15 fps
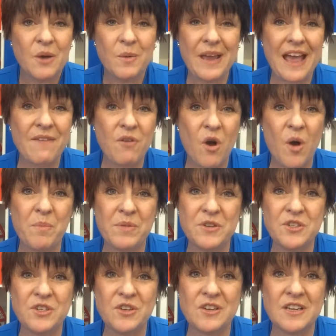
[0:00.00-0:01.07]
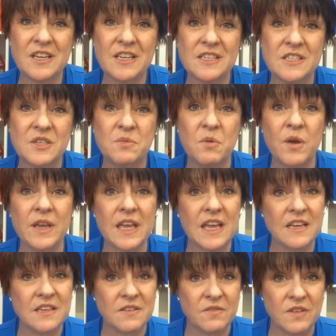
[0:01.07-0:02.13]
We have opportunities to work
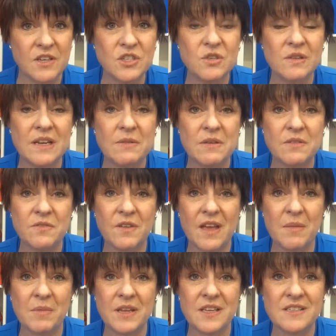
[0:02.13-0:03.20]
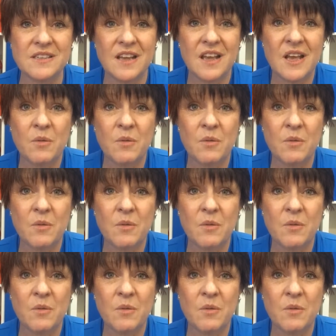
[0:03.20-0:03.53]
individually with families.